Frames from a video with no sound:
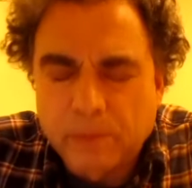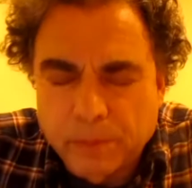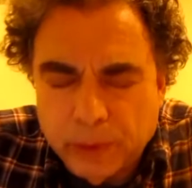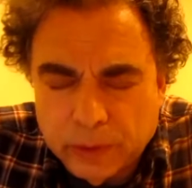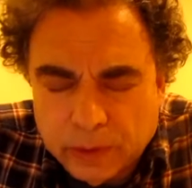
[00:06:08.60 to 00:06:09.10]

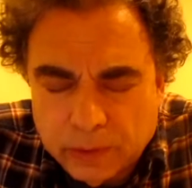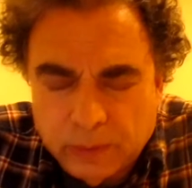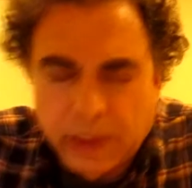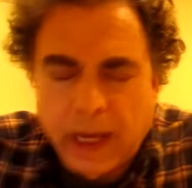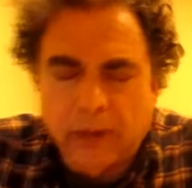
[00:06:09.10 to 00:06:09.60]
brutal
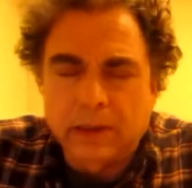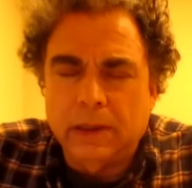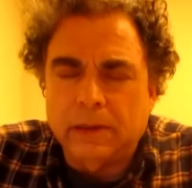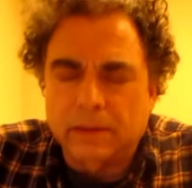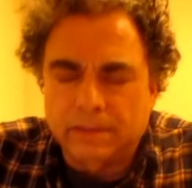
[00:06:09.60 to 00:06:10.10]

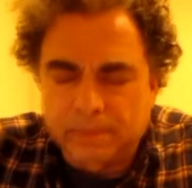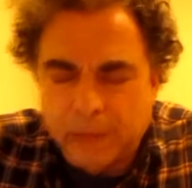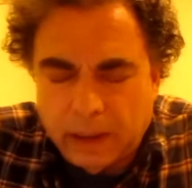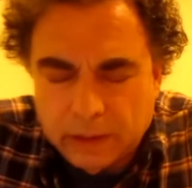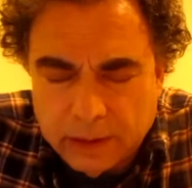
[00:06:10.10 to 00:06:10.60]
realities of
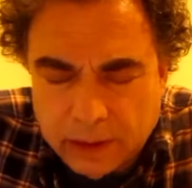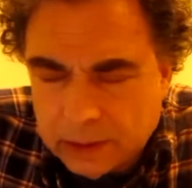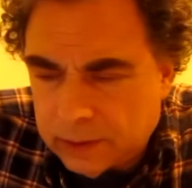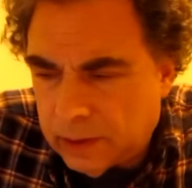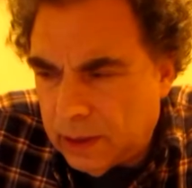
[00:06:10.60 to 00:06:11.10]

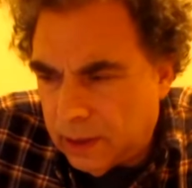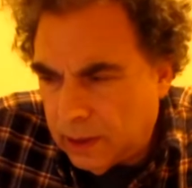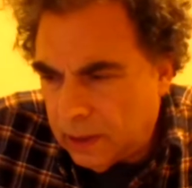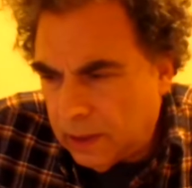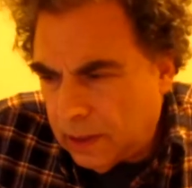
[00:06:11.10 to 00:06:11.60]
politics,
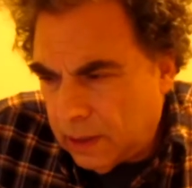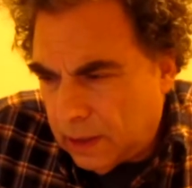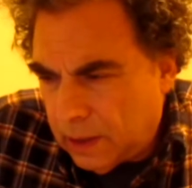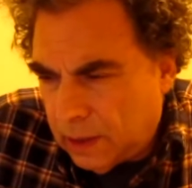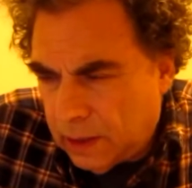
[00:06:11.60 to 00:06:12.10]

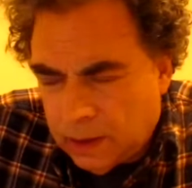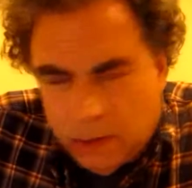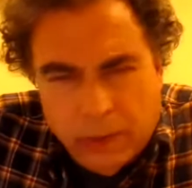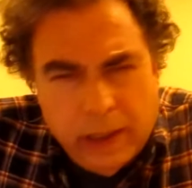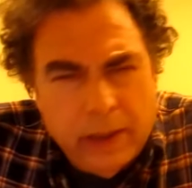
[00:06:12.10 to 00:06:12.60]

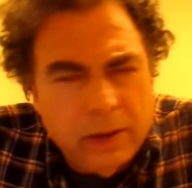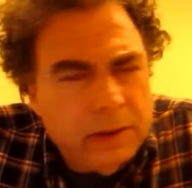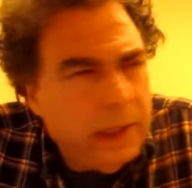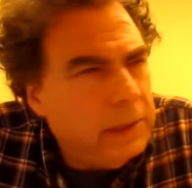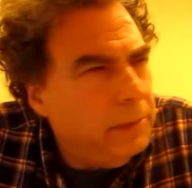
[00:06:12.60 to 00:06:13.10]
when it
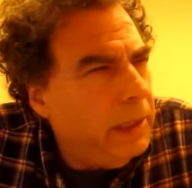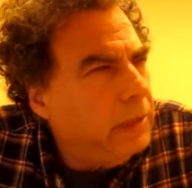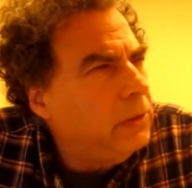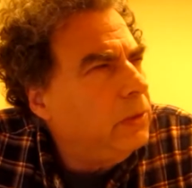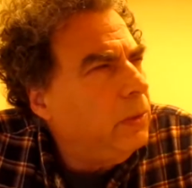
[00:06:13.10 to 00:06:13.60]
irritates me, I
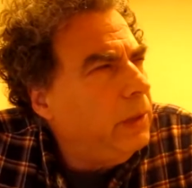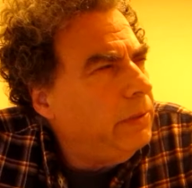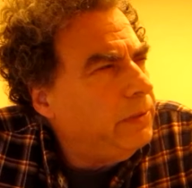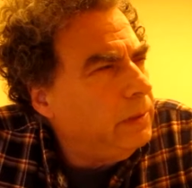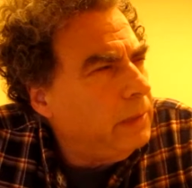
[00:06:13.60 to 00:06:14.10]
turn away
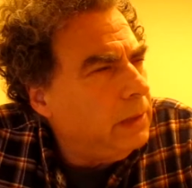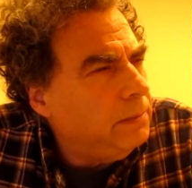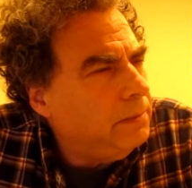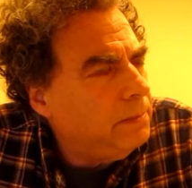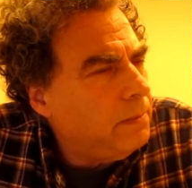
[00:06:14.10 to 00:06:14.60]
from it.
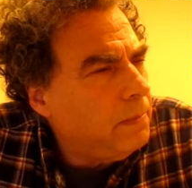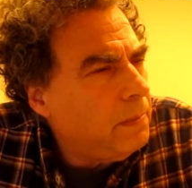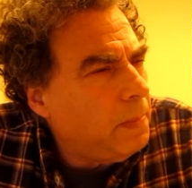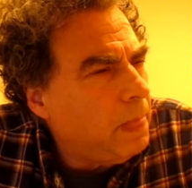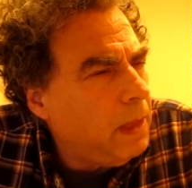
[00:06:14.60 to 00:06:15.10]

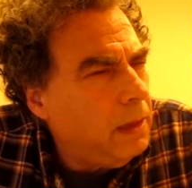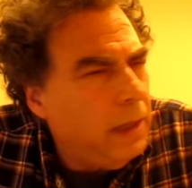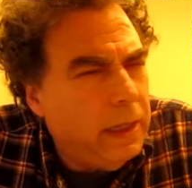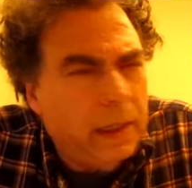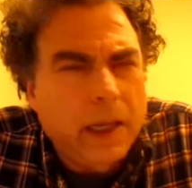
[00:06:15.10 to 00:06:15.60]

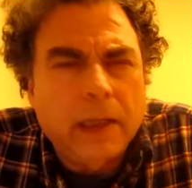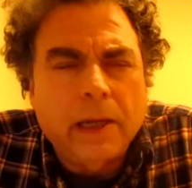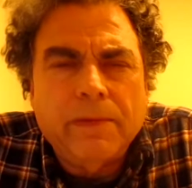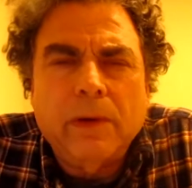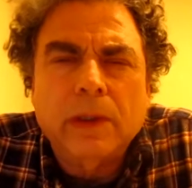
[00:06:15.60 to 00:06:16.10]
And again, I
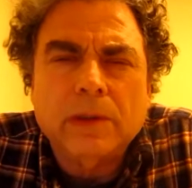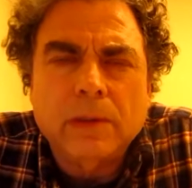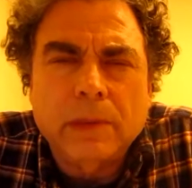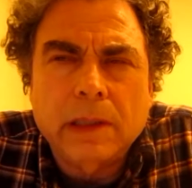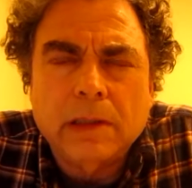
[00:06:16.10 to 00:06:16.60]
focus
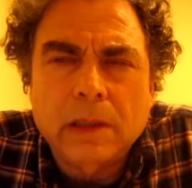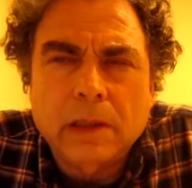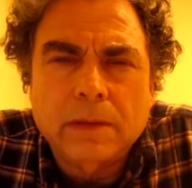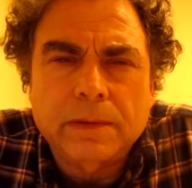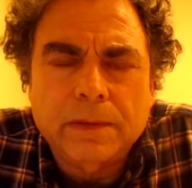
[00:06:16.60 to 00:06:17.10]
on
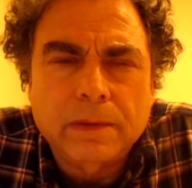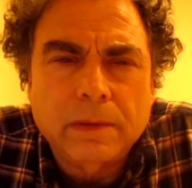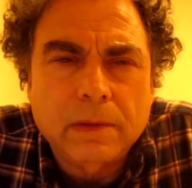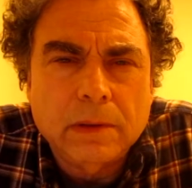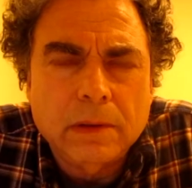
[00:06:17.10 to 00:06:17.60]
myself.
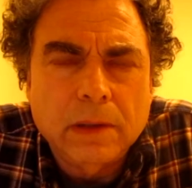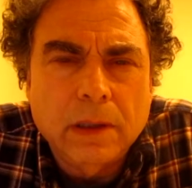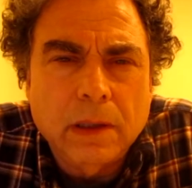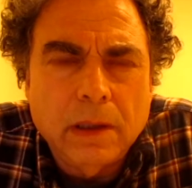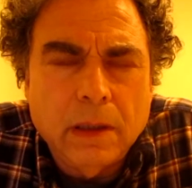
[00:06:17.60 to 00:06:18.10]

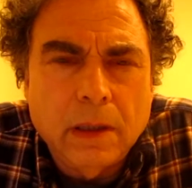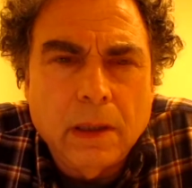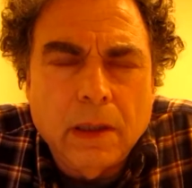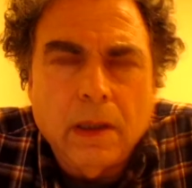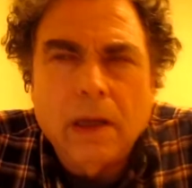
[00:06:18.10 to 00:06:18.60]

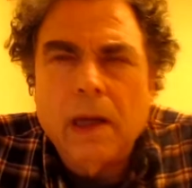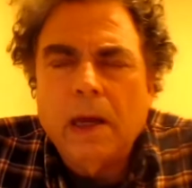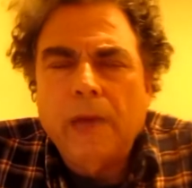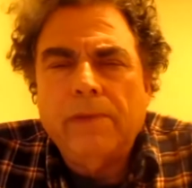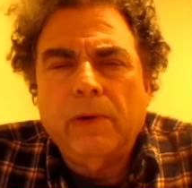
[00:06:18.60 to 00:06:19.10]

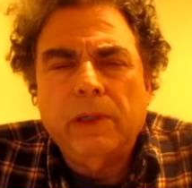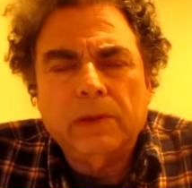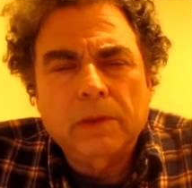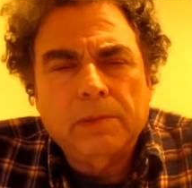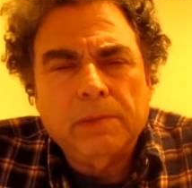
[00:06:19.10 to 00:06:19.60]
I
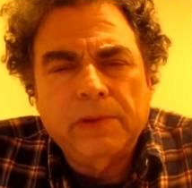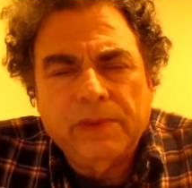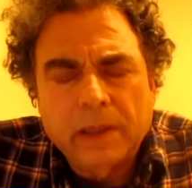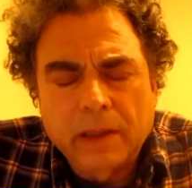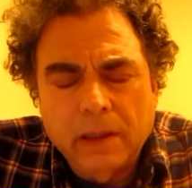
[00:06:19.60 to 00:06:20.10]
focus on
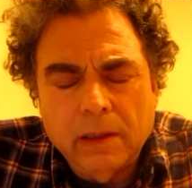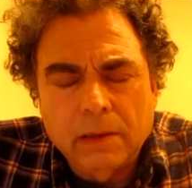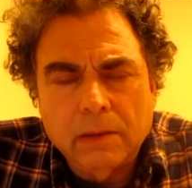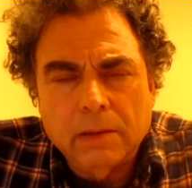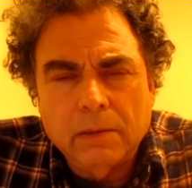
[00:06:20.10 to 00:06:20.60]
perfecting
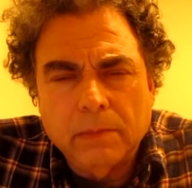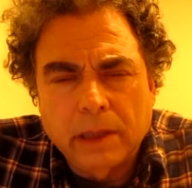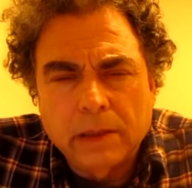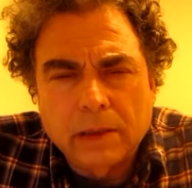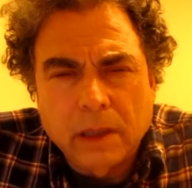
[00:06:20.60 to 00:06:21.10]

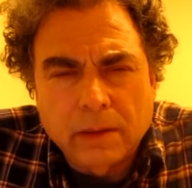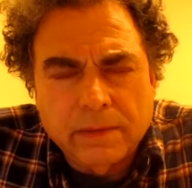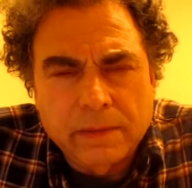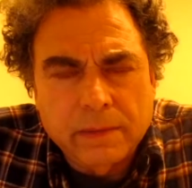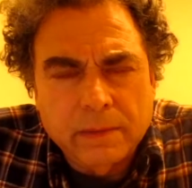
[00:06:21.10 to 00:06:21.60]

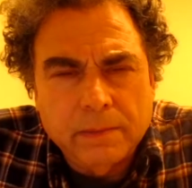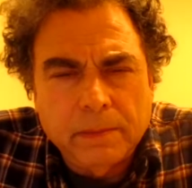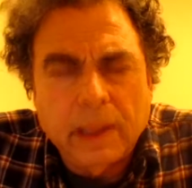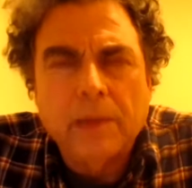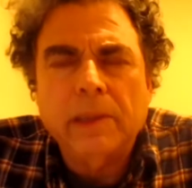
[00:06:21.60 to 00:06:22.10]
myself,
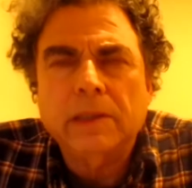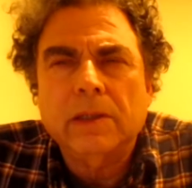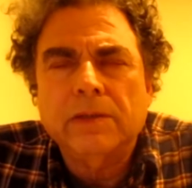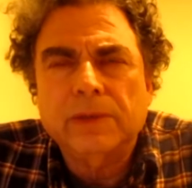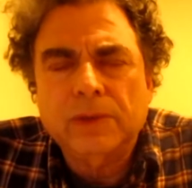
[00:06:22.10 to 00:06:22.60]
making
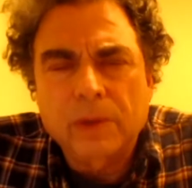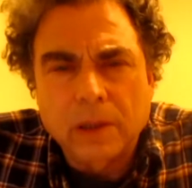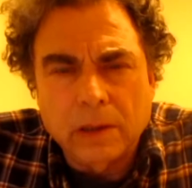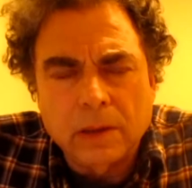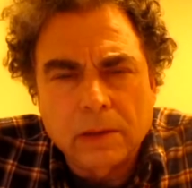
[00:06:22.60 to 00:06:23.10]
myself
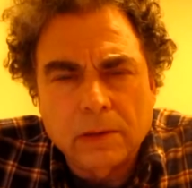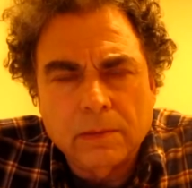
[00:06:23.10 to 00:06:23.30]
stronger,